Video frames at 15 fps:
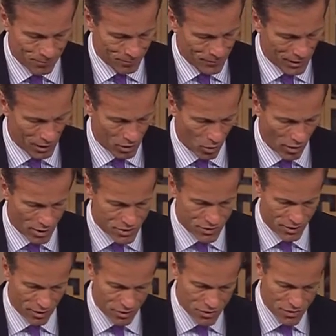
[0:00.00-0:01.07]
And of course,
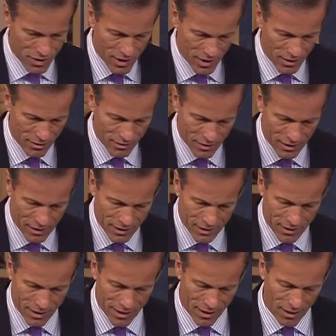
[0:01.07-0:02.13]
there's the
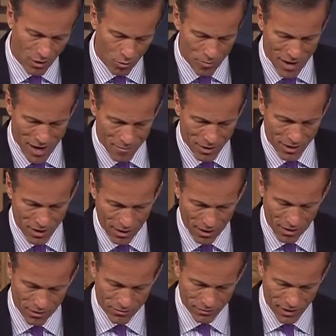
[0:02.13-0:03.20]

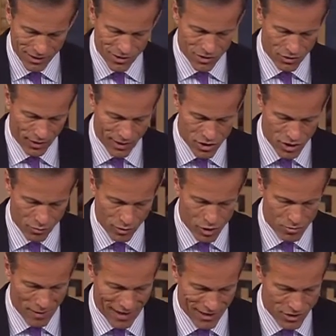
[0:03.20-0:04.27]
Obamacare legislation, which
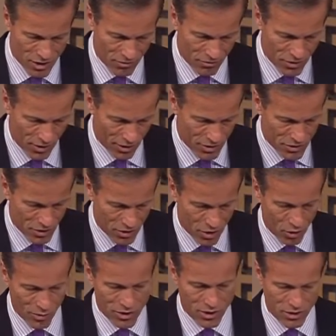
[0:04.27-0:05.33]
passed several years ago,
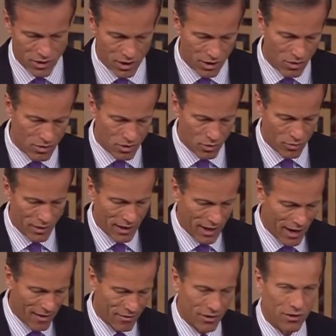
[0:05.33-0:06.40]
which continues to wreak
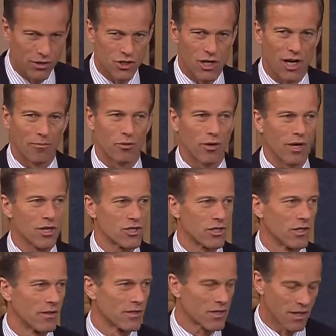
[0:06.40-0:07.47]
havoc on job creation
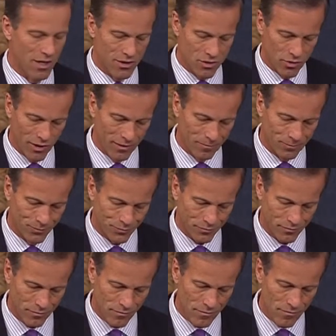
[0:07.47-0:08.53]
in this country.
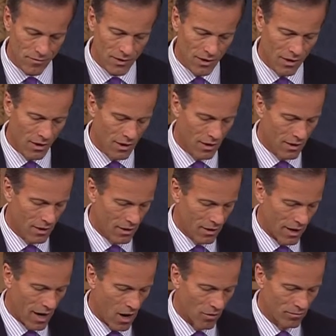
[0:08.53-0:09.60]

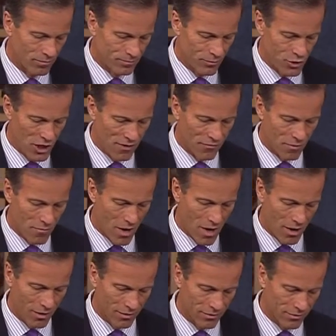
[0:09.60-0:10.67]
Now, chief
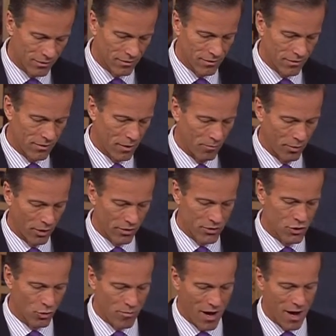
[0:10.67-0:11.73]
among the burdens
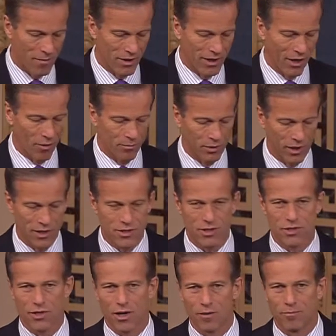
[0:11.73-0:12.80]
Obamacare
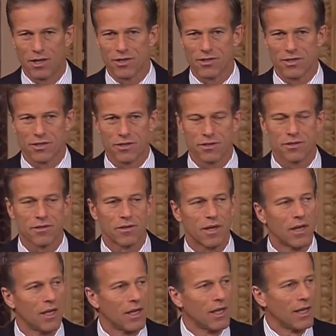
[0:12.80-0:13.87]
places on businesses
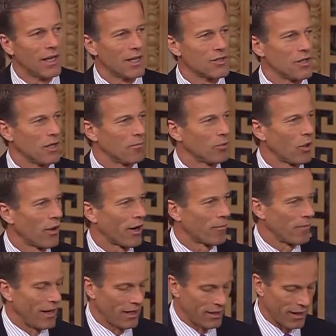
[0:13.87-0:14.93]
is the employer
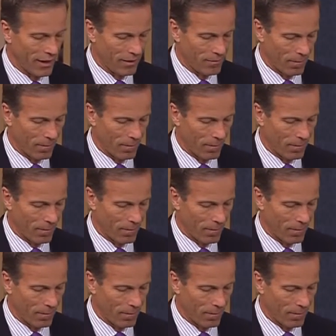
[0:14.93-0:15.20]
mandate,